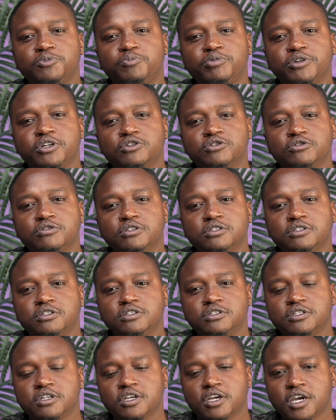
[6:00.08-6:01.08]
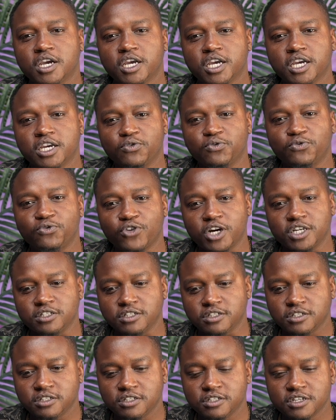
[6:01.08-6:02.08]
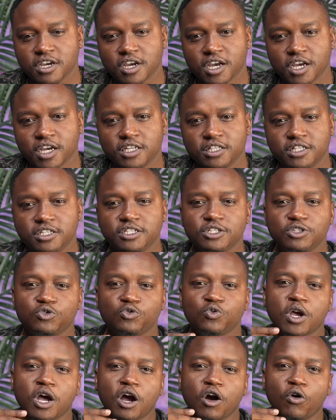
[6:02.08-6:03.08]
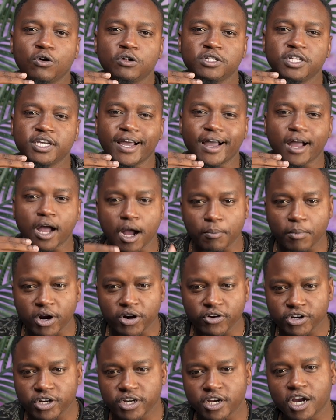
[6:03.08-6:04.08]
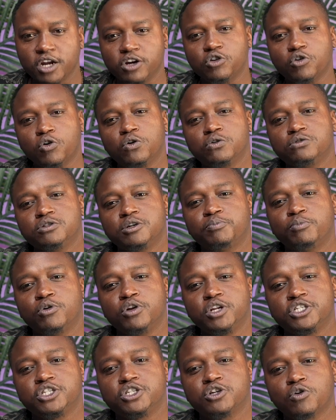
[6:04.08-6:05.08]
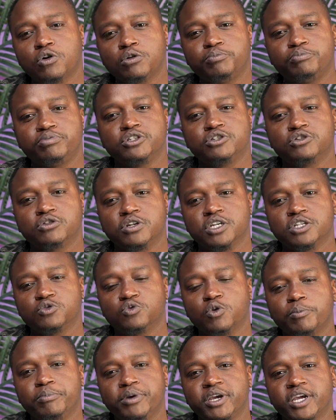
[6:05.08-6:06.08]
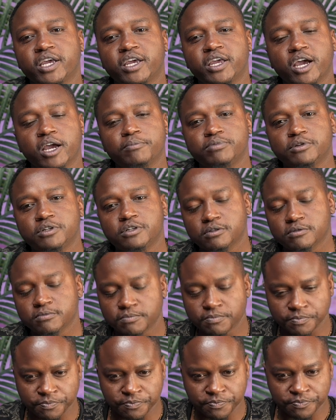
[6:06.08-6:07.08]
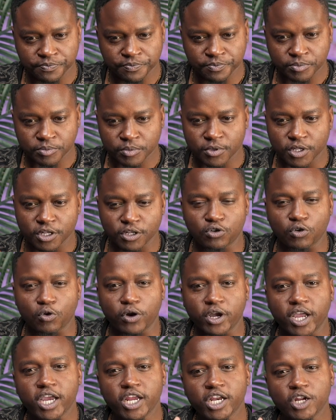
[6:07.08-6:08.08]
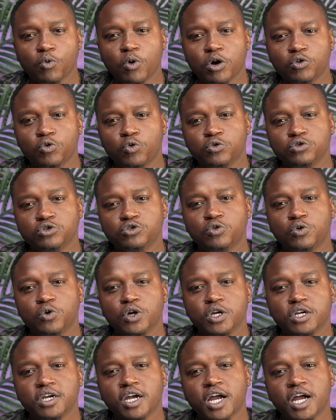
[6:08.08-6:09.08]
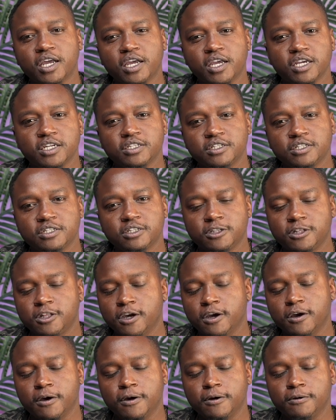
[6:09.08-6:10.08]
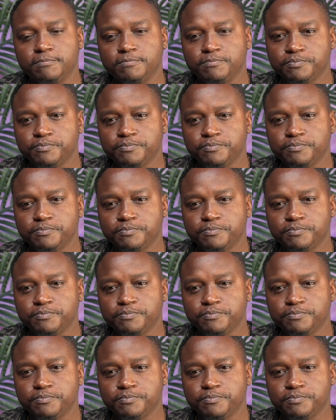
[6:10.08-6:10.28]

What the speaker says: prisons in France. This is where all the armory and all the political prisoners were being kept. So anyone who was going against the